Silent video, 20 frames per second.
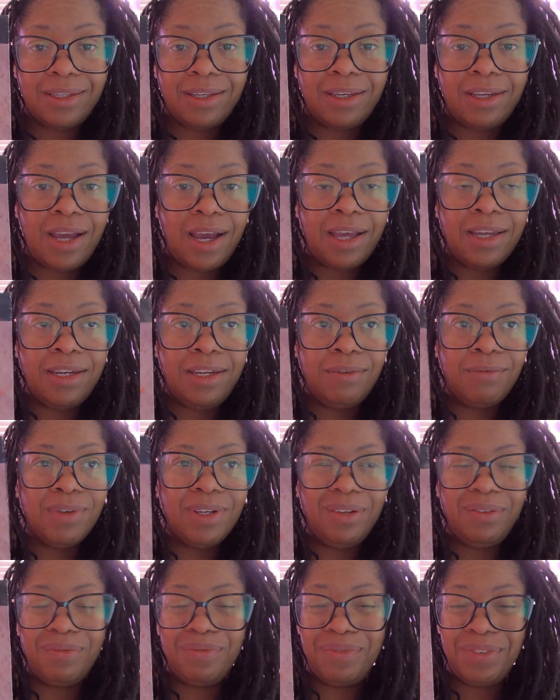and I didn't
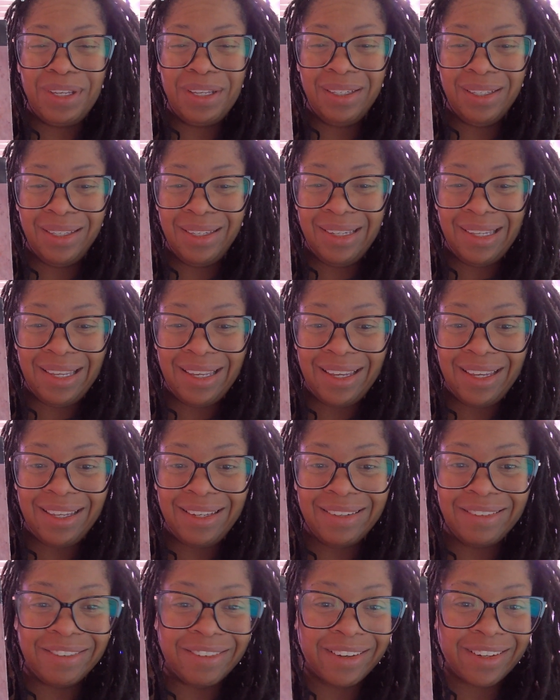really feel any
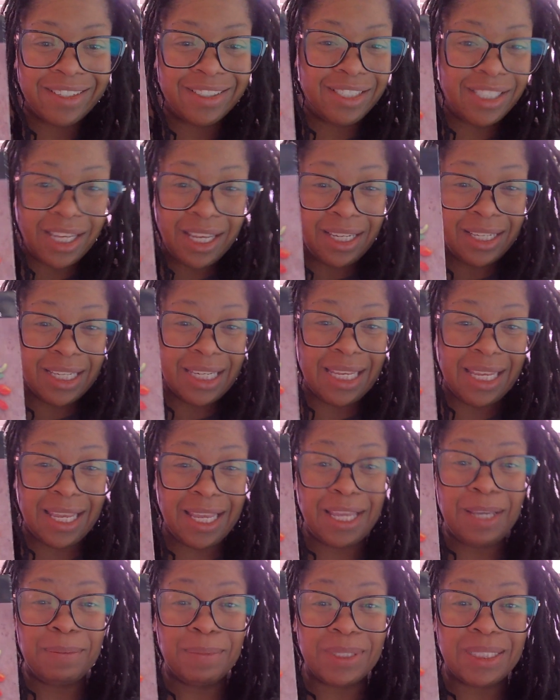heat or could tell any
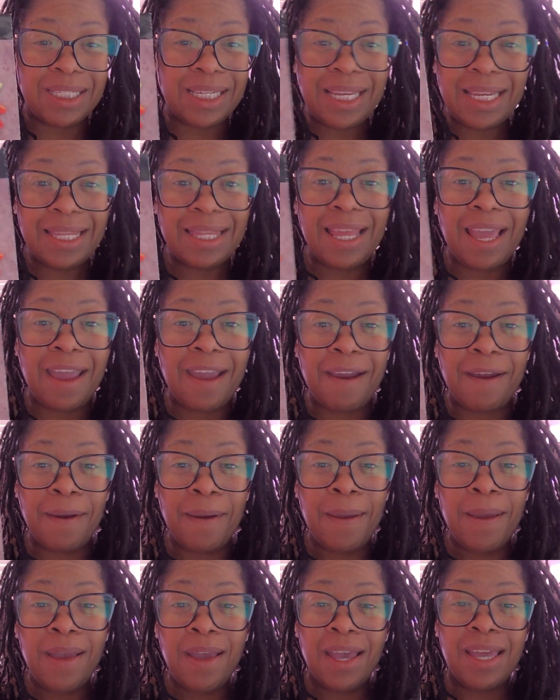heat was in there.
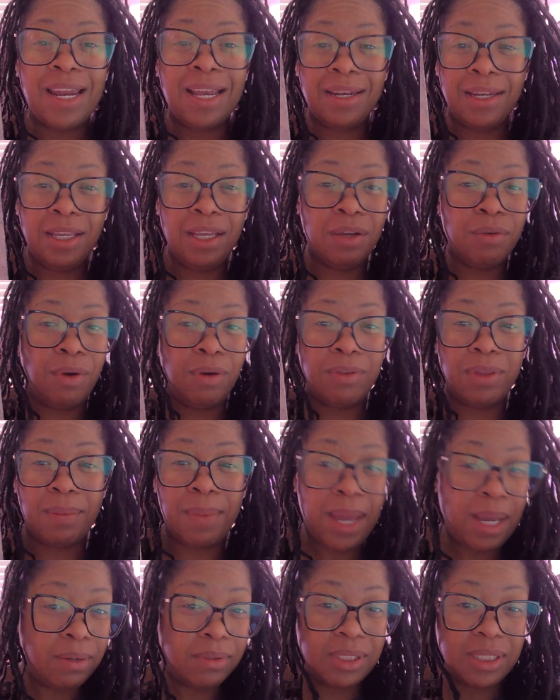And I did grow them
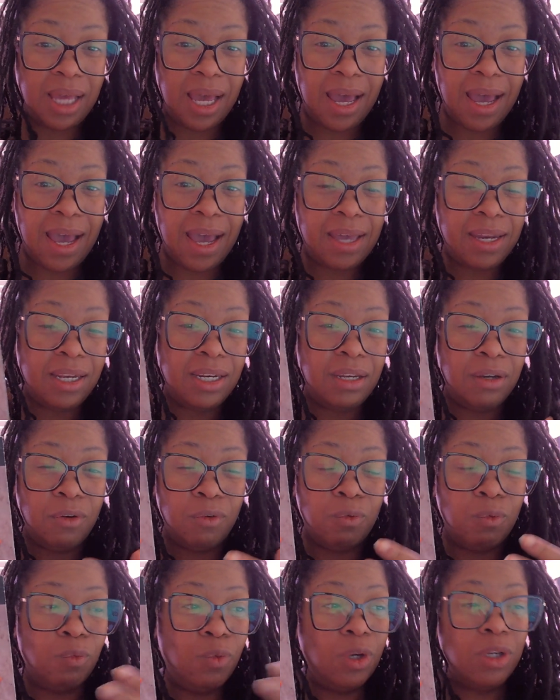outside in a
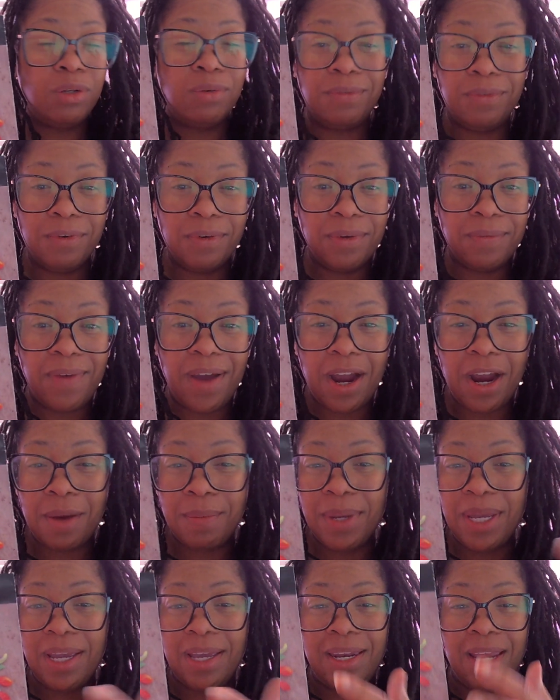wonderful
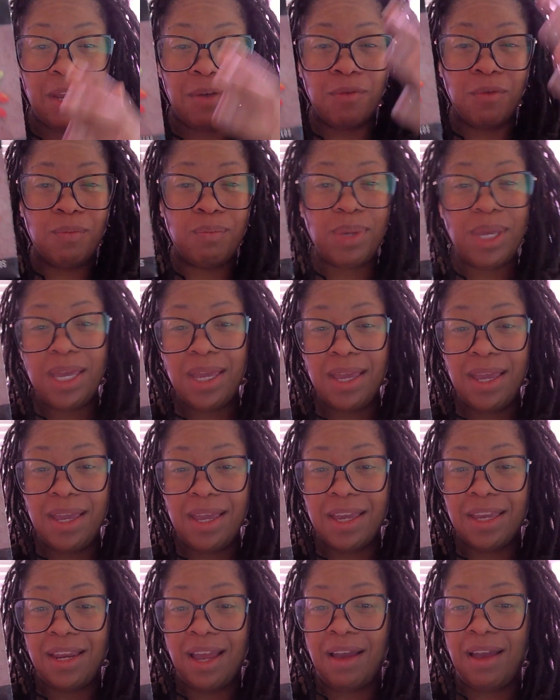environment, and they grew
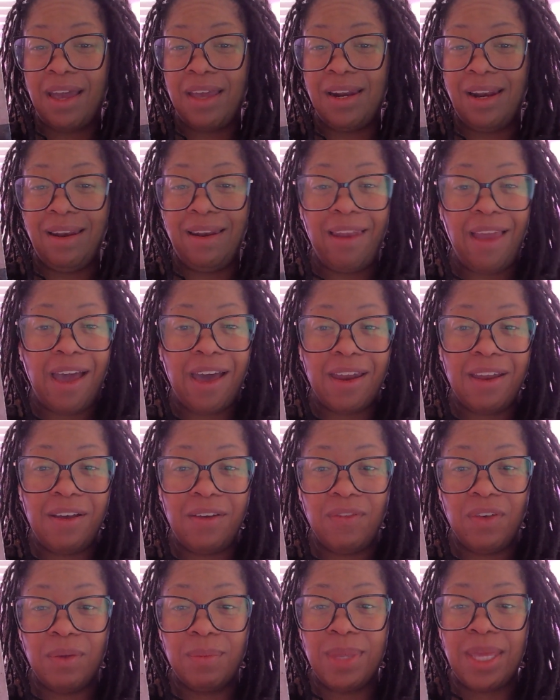big, and I had a lot
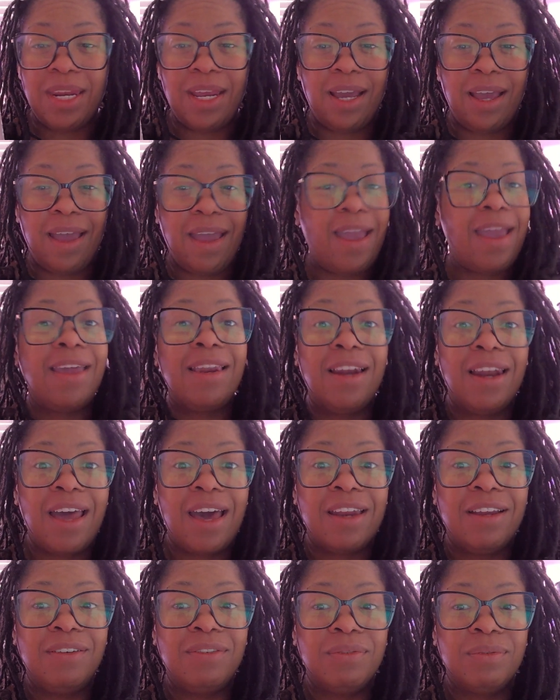of them, and I ate a
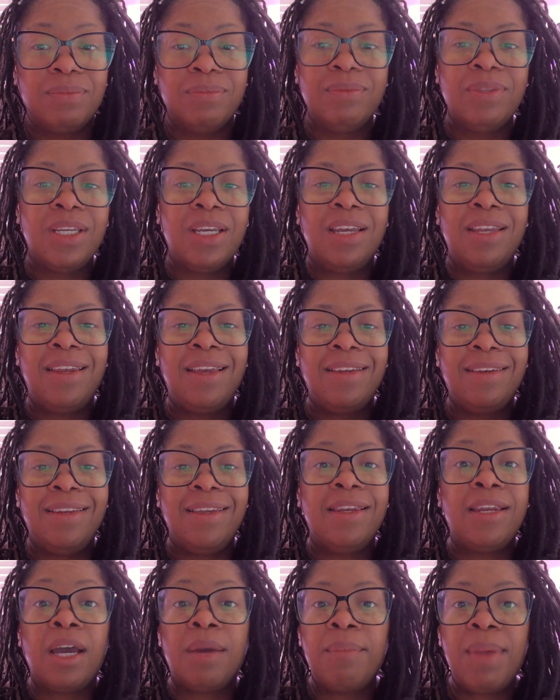lot of them, and they
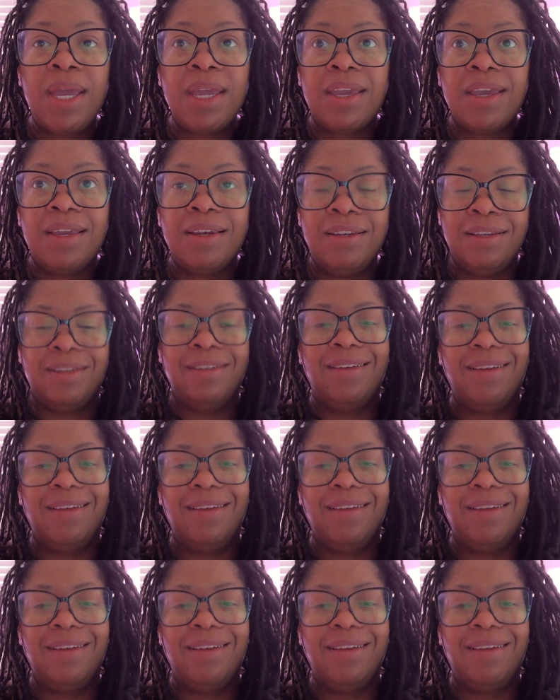did not make it.